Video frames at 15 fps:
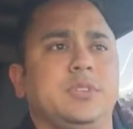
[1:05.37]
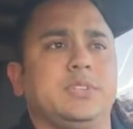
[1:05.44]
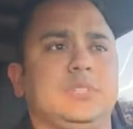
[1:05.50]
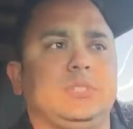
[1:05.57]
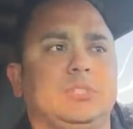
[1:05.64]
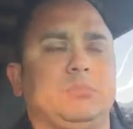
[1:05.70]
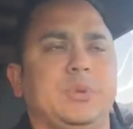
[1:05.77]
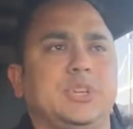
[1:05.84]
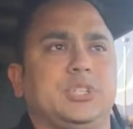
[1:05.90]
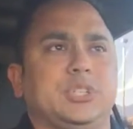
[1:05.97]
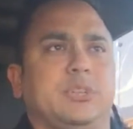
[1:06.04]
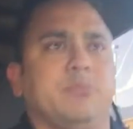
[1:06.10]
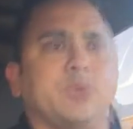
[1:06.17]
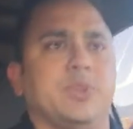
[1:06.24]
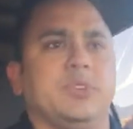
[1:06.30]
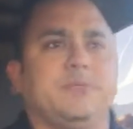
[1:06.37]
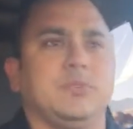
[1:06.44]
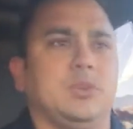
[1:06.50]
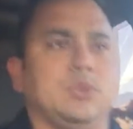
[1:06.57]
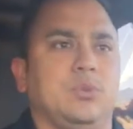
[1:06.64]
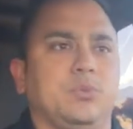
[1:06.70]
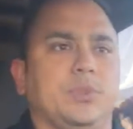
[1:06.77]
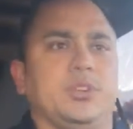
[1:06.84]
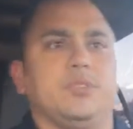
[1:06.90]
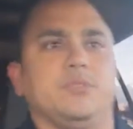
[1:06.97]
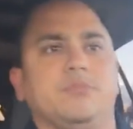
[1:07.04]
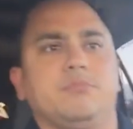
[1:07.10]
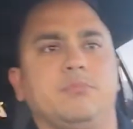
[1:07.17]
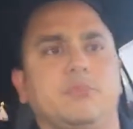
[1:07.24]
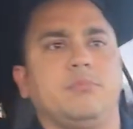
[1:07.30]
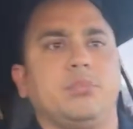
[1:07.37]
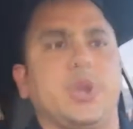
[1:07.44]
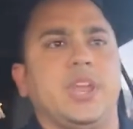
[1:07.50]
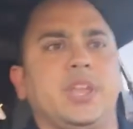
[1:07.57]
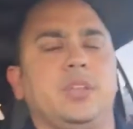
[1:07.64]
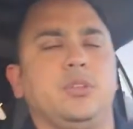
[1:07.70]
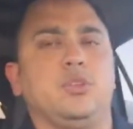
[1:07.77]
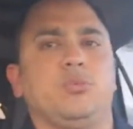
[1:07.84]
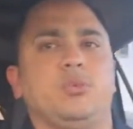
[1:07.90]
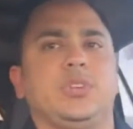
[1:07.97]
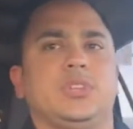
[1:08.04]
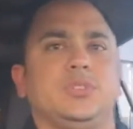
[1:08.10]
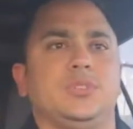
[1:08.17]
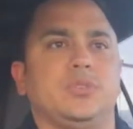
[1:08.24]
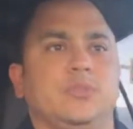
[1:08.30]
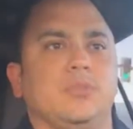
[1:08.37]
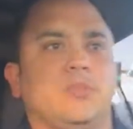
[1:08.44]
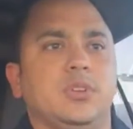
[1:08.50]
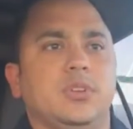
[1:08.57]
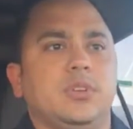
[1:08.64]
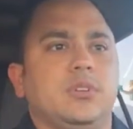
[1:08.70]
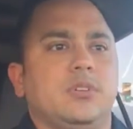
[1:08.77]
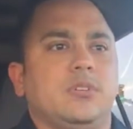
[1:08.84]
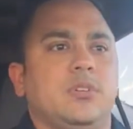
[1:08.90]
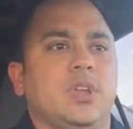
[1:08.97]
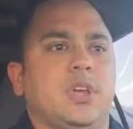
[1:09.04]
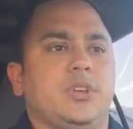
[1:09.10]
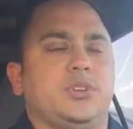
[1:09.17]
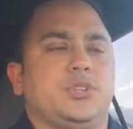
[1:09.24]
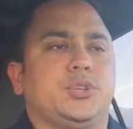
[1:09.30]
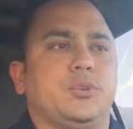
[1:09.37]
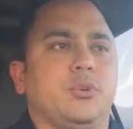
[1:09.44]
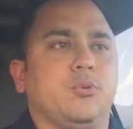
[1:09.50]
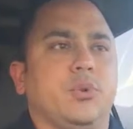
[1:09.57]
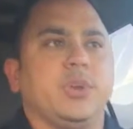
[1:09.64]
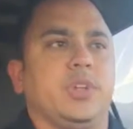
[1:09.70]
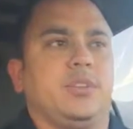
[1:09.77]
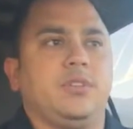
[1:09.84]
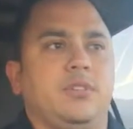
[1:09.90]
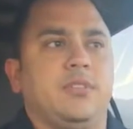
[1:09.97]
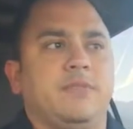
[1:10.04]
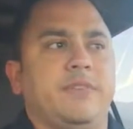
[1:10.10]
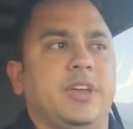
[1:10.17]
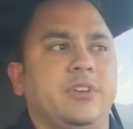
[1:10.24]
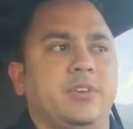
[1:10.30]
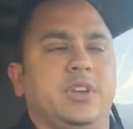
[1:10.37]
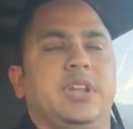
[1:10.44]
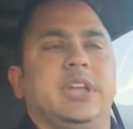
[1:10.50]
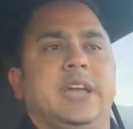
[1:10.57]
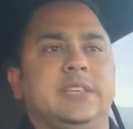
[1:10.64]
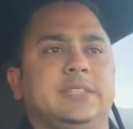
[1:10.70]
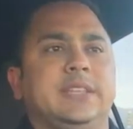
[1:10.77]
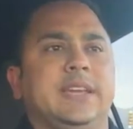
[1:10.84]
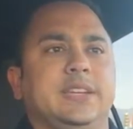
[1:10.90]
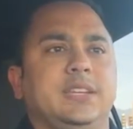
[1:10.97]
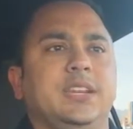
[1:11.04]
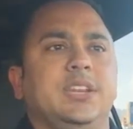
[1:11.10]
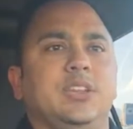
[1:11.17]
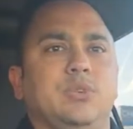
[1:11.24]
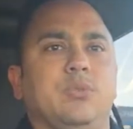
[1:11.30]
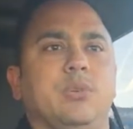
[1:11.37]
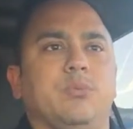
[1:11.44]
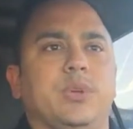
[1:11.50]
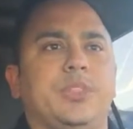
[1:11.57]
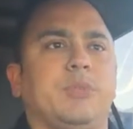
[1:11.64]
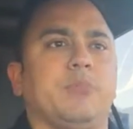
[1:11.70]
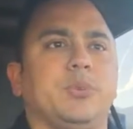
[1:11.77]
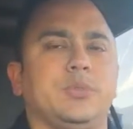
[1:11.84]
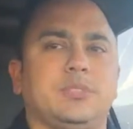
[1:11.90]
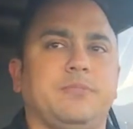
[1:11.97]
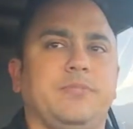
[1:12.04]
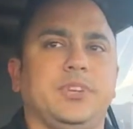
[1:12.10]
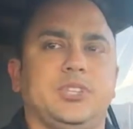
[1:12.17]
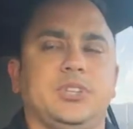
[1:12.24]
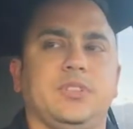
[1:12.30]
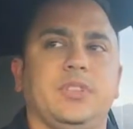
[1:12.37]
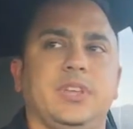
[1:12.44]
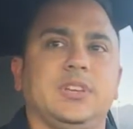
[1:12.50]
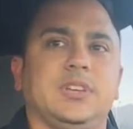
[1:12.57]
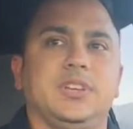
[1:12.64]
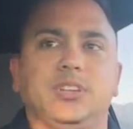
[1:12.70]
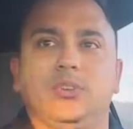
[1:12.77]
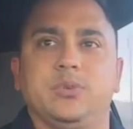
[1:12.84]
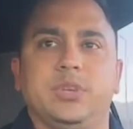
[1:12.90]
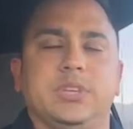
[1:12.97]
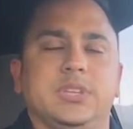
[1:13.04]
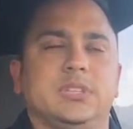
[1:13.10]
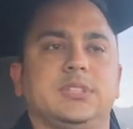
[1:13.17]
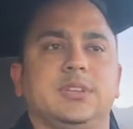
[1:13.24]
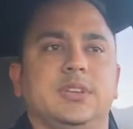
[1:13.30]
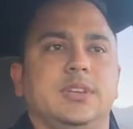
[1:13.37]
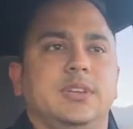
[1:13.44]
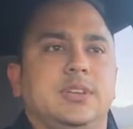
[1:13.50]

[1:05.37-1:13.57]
It's especially more difficult when you're brand new, because you're not sure what the veteran guys like to do and what the most efficient thing to do is.